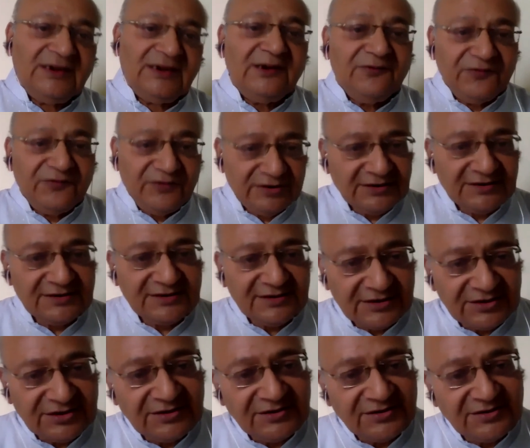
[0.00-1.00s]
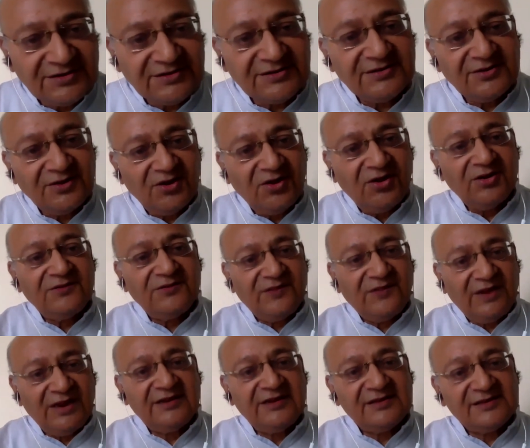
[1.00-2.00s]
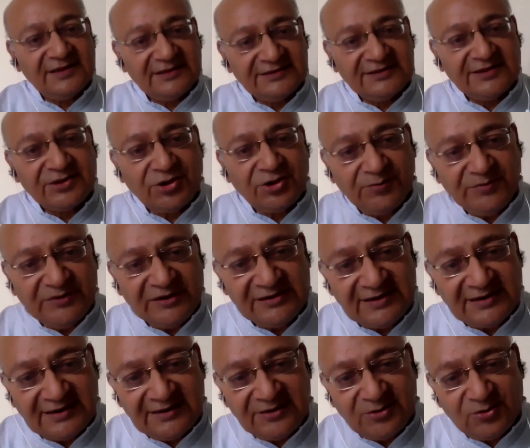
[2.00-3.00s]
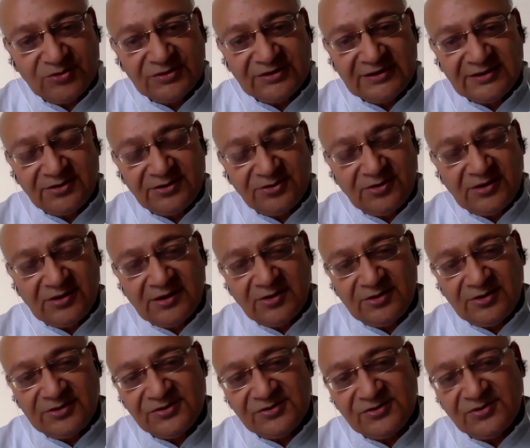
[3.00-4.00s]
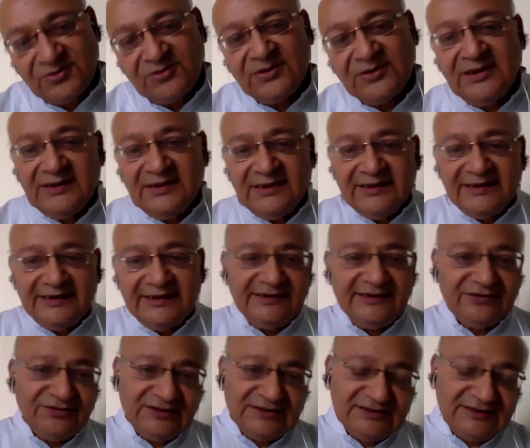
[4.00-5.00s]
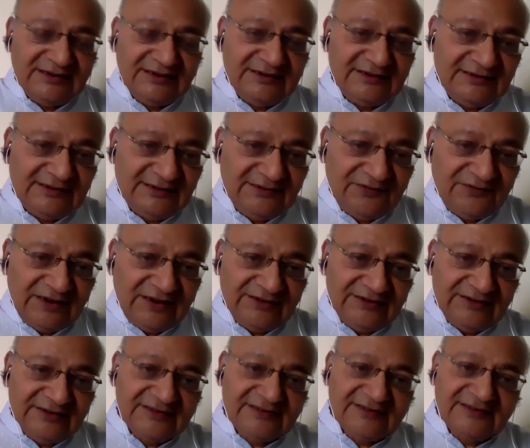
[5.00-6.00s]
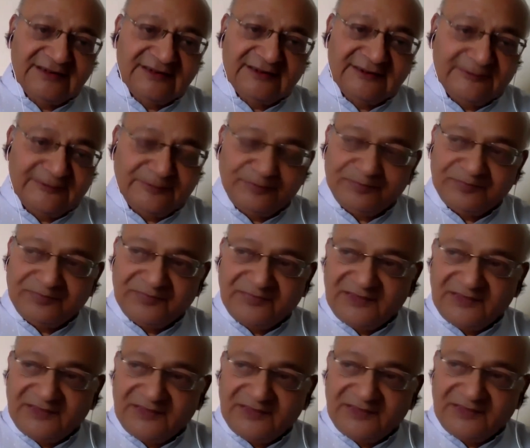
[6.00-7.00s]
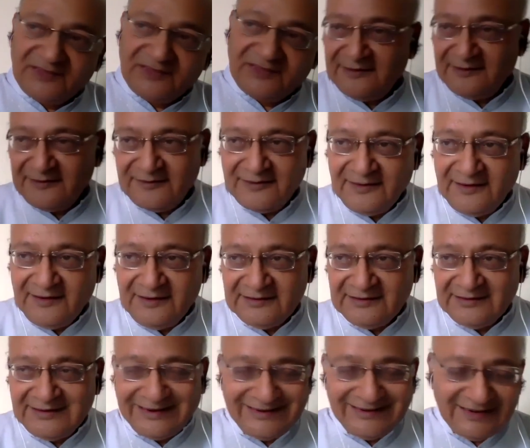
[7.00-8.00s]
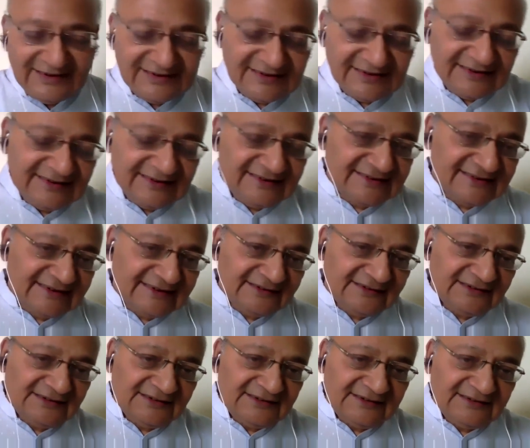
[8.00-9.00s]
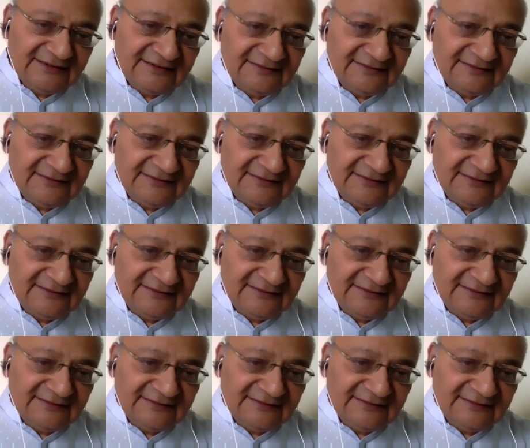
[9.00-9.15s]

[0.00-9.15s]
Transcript: further sessions on various other topics. I know that you are also interested in the various um, uh, dynasties and the